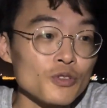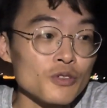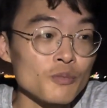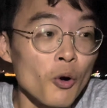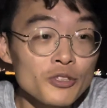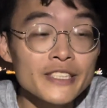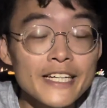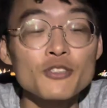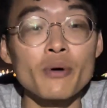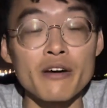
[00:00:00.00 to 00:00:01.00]
most
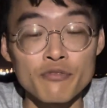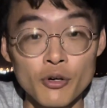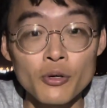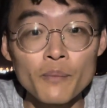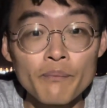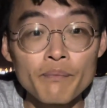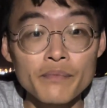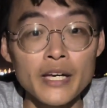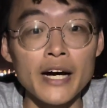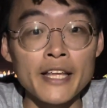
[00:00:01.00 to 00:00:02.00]
days you have 4.
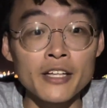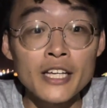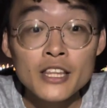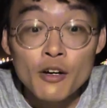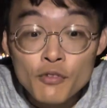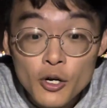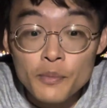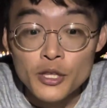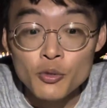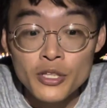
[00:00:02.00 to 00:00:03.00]
Yeah, and the interval
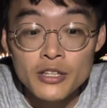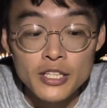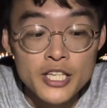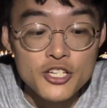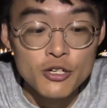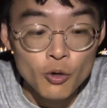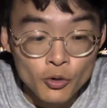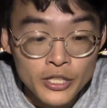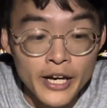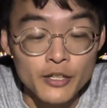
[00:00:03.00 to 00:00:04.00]
between each
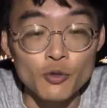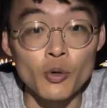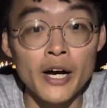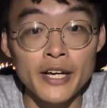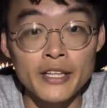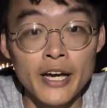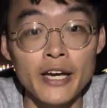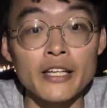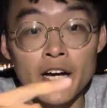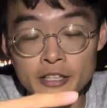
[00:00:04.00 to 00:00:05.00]
low tide to a high tide
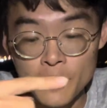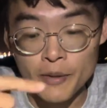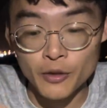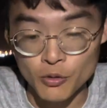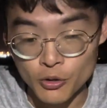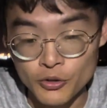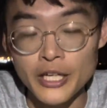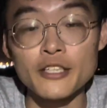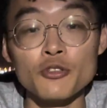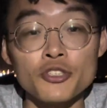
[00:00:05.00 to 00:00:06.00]
and a high tide back to a low
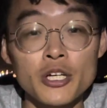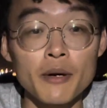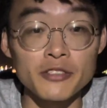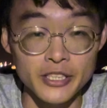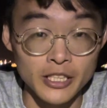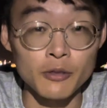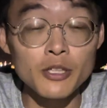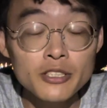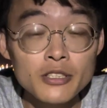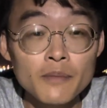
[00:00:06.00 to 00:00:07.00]
tide is usually about 6
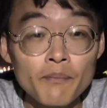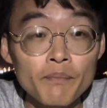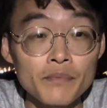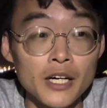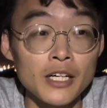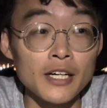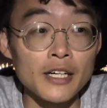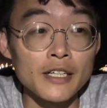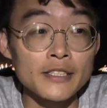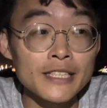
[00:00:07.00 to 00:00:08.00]
hours.
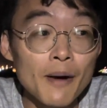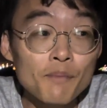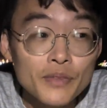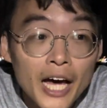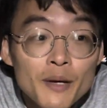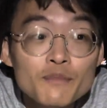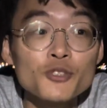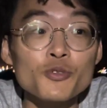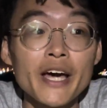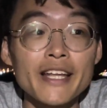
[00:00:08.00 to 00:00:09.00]
Sometimes
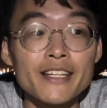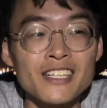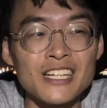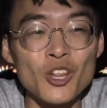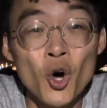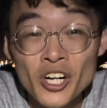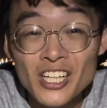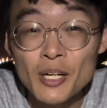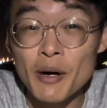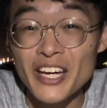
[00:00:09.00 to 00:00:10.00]
you get
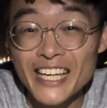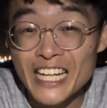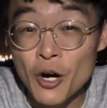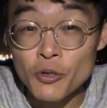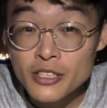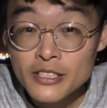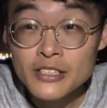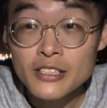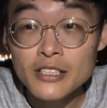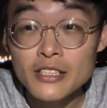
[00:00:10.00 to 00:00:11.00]
longer, about 8
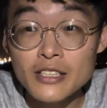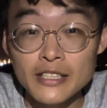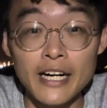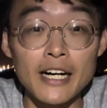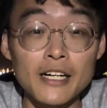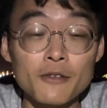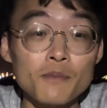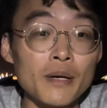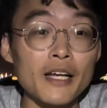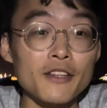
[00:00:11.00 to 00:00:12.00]
hours. Yeah,
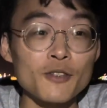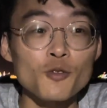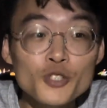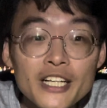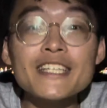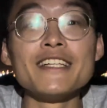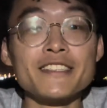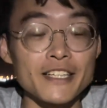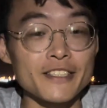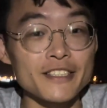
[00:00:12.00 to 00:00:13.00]
but usually it's
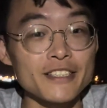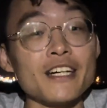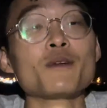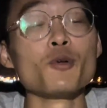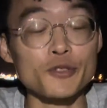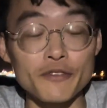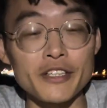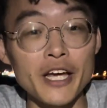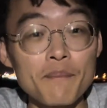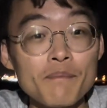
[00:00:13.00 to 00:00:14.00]
6. Yeah, most of the
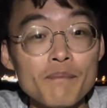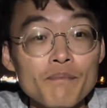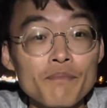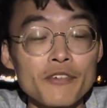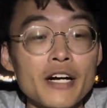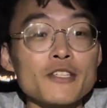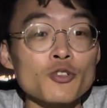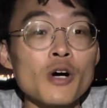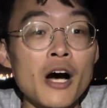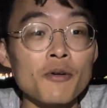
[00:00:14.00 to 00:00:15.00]
time. Right,
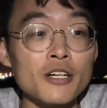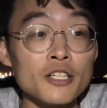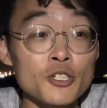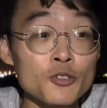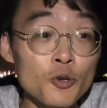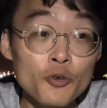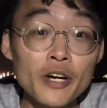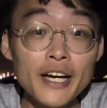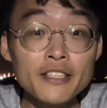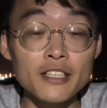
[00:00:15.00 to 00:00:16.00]
so I will show you
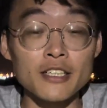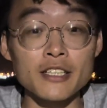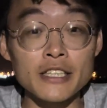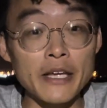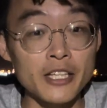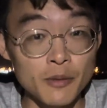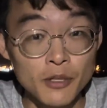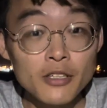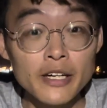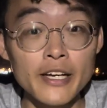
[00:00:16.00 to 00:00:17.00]
guys a tide
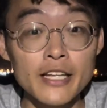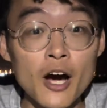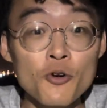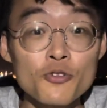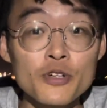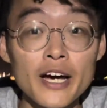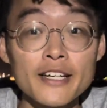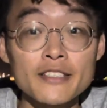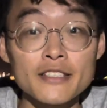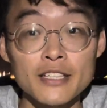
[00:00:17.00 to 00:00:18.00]
table and how you
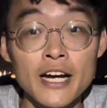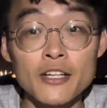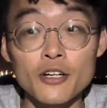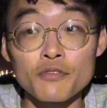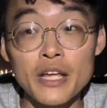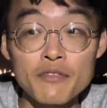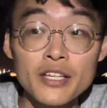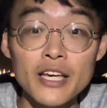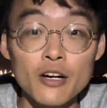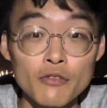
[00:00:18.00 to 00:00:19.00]
guys kind of
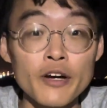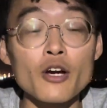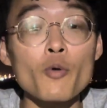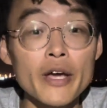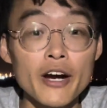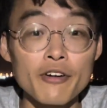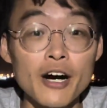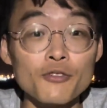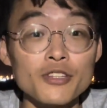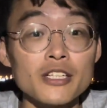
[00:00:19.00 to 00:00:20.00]
navigate or find your way
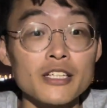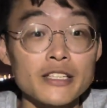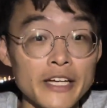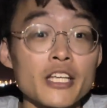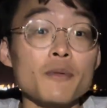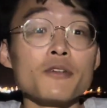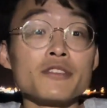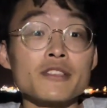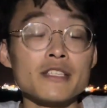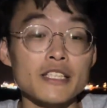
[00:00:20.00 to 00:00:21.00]
around the tide
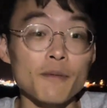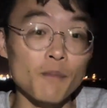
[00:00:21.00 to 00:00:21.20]
tables. Yep.